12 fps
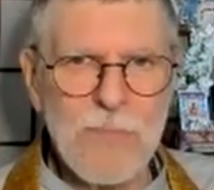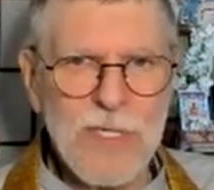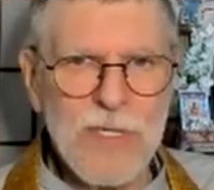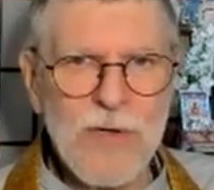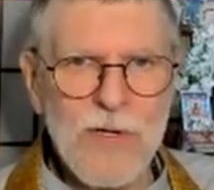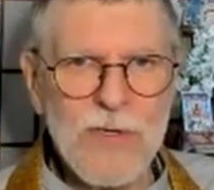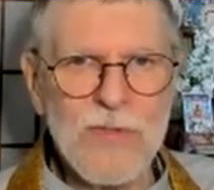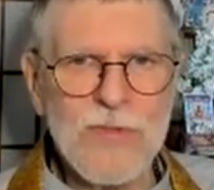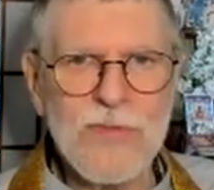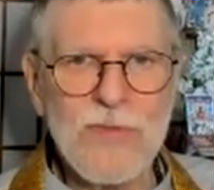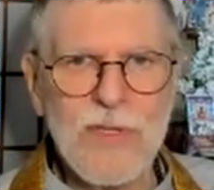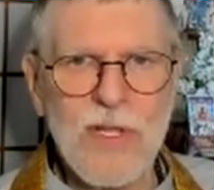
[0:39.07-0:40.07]

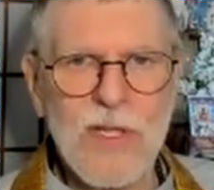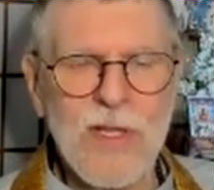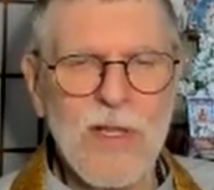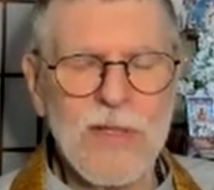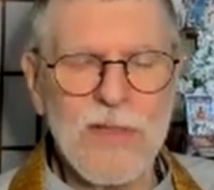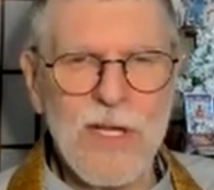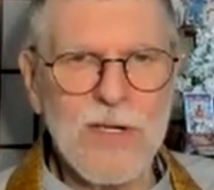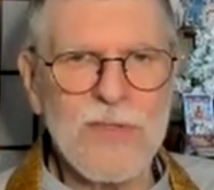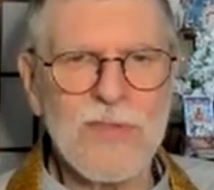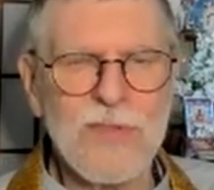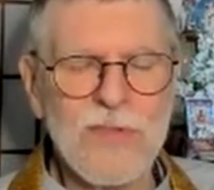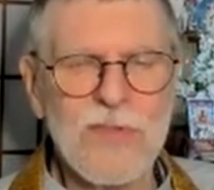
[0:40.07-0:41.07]
because that
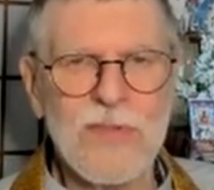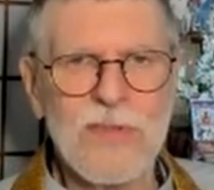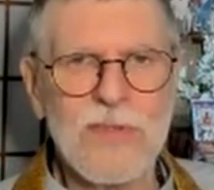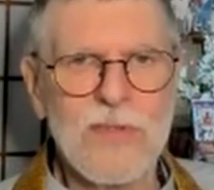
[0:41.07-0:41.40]
is